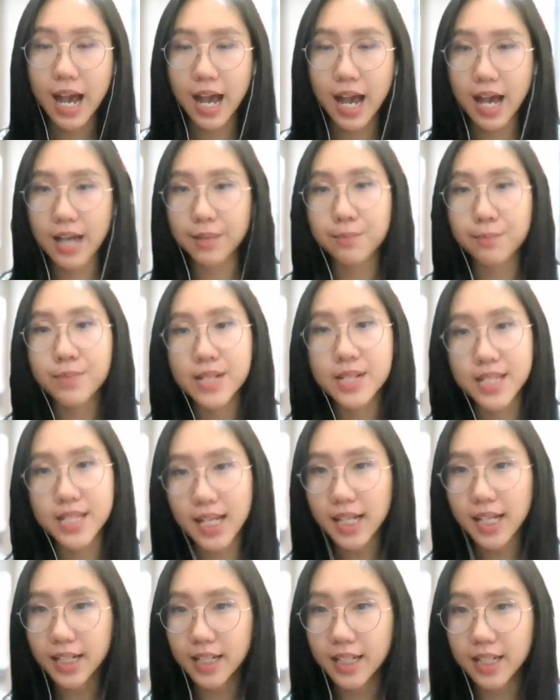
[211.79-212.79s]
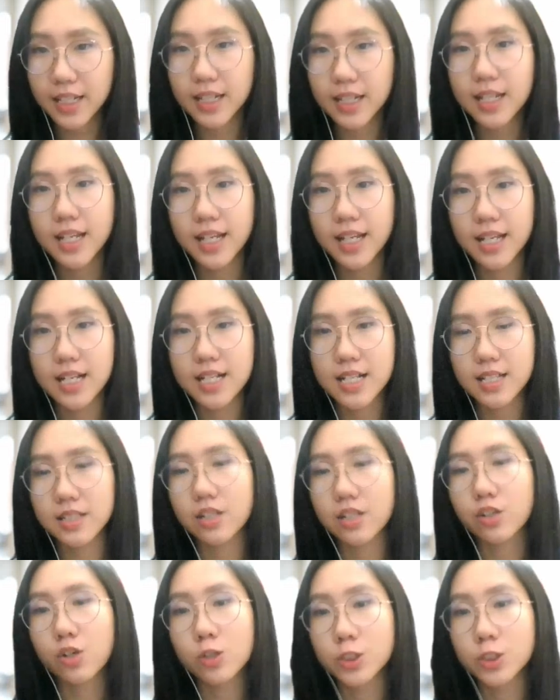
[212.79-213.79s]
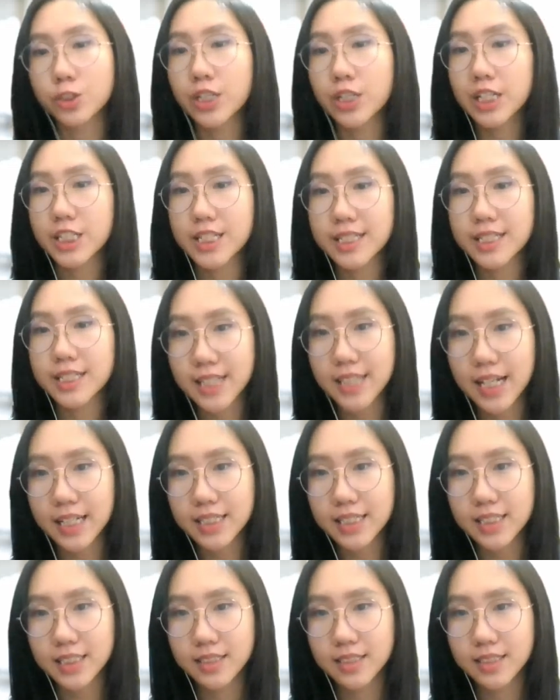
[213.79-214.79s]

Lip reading: and beside it is a construction site.